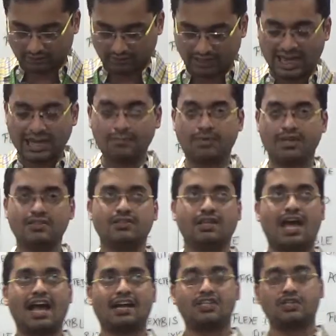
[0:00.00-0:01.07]
time is
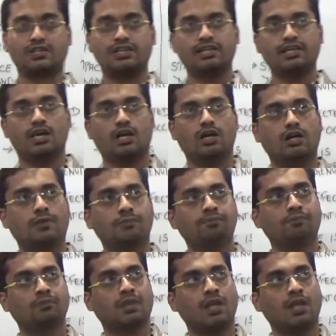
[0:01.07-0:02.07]
actually a